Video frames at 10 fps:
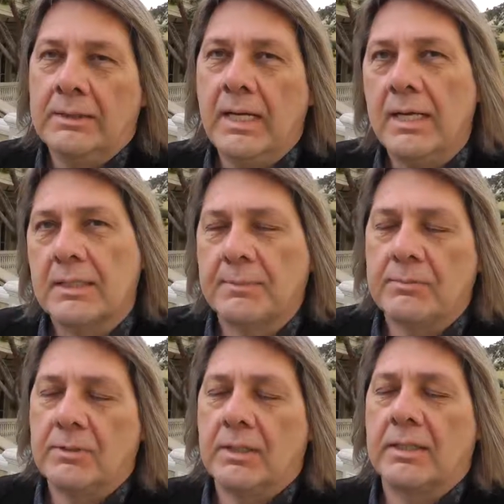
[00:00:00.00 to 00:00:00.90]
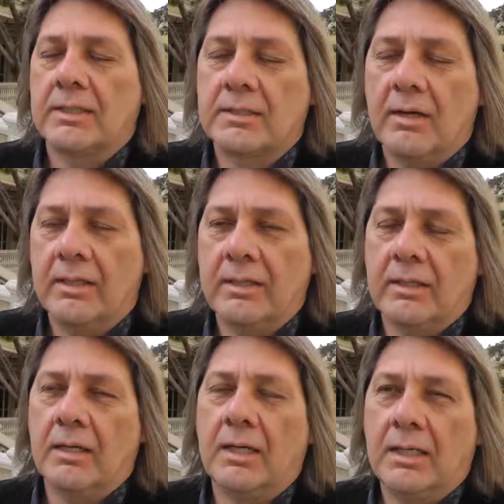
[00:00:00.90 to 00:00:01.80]
Yeah, it's been really
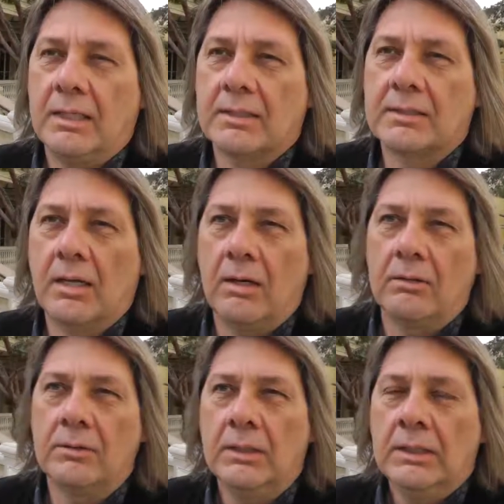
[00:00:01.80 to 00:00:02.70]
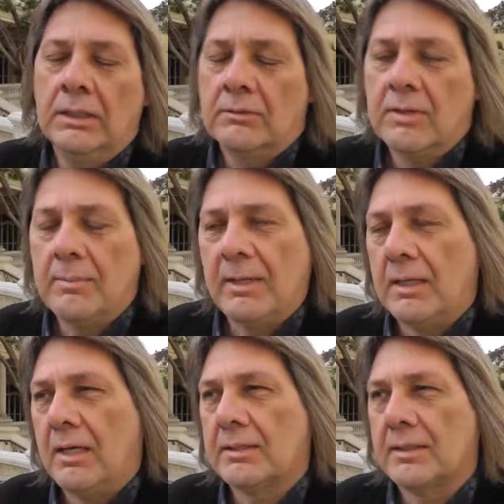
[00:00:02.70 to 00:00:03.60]
exciting. So around
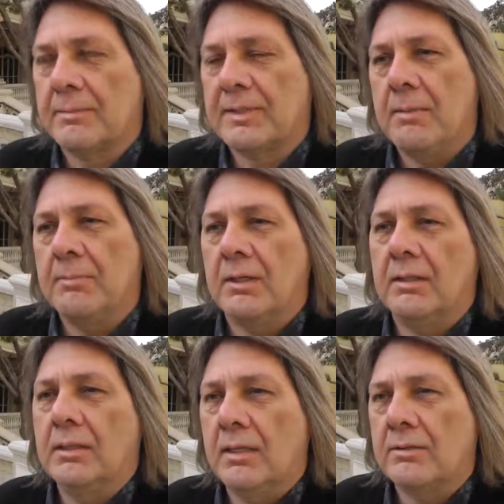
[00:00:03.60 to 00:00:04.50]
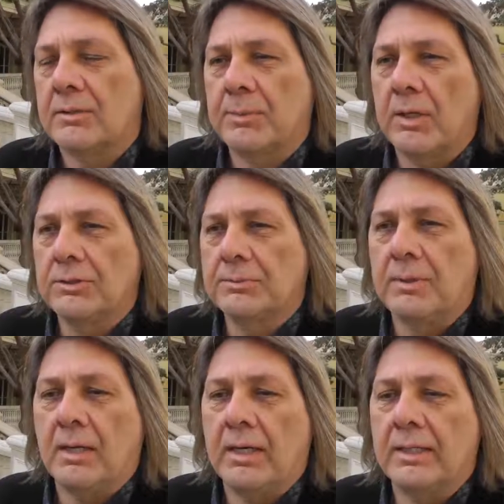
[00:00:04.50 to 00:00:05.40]
about last September, I was approached
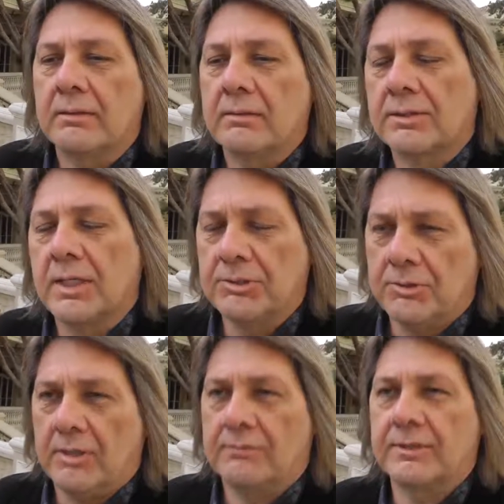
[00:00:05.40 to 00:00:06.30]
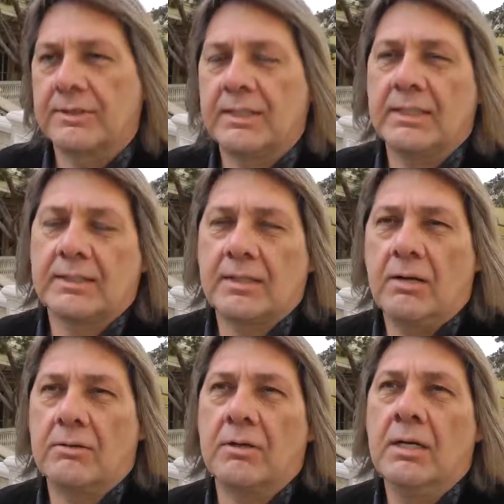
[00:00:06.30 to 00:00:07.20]
by Stationery Office,
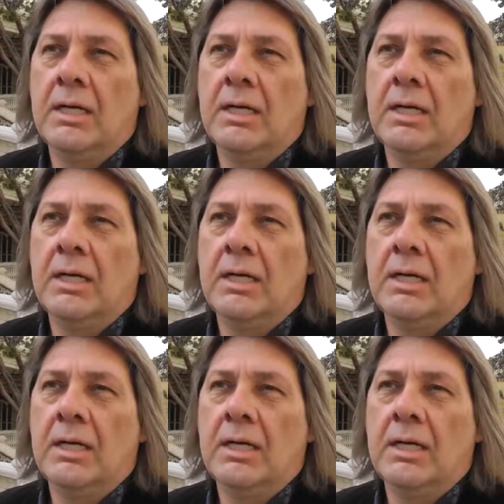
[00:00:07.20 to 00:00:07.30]
TSO,